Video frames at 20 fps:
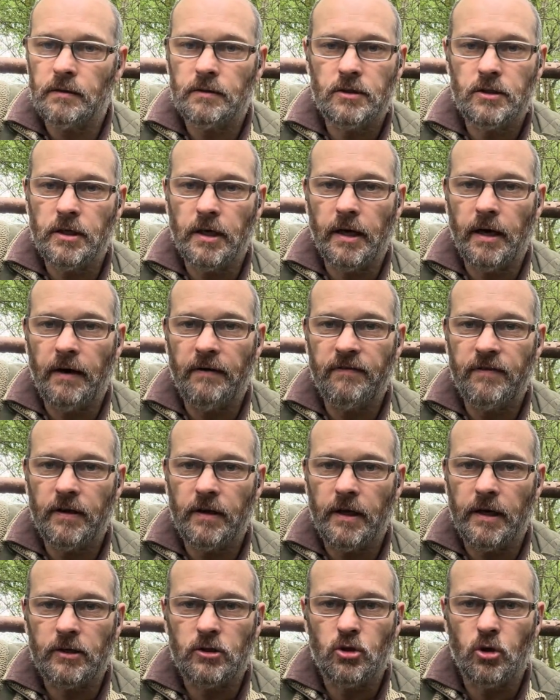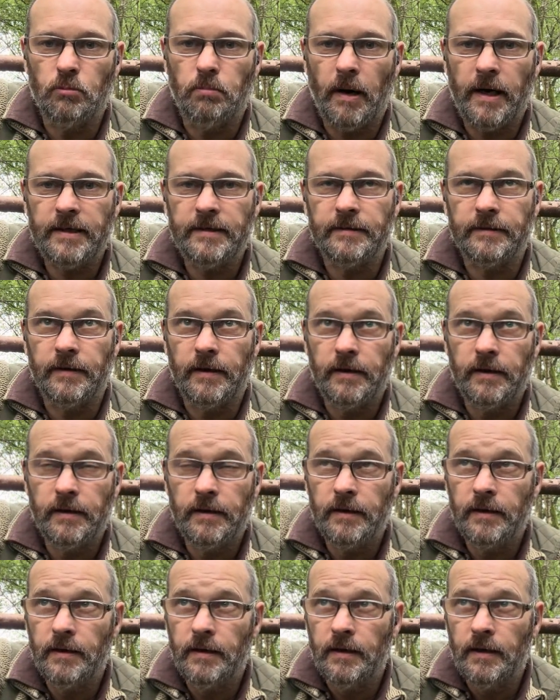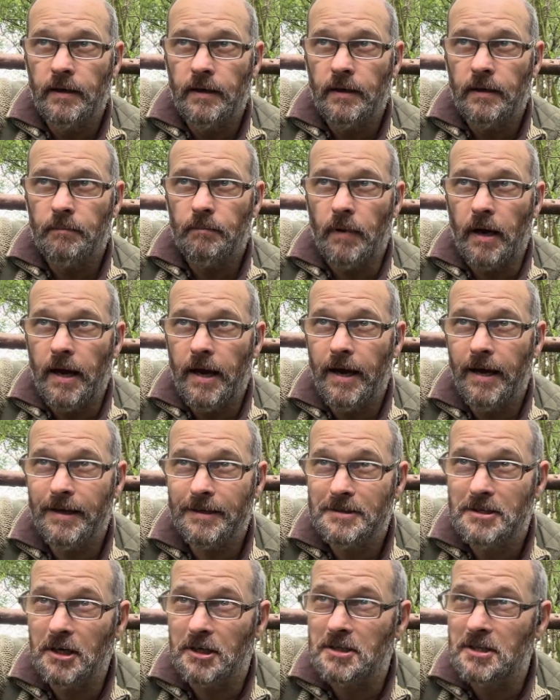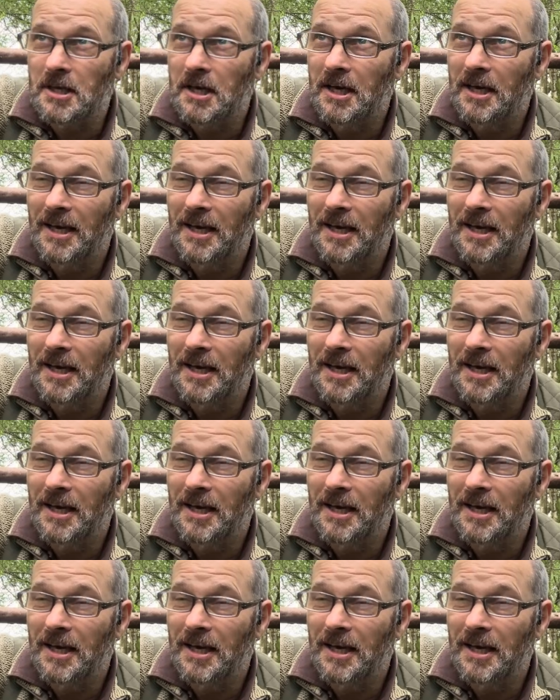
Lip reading: I feel like Joe Biden. It just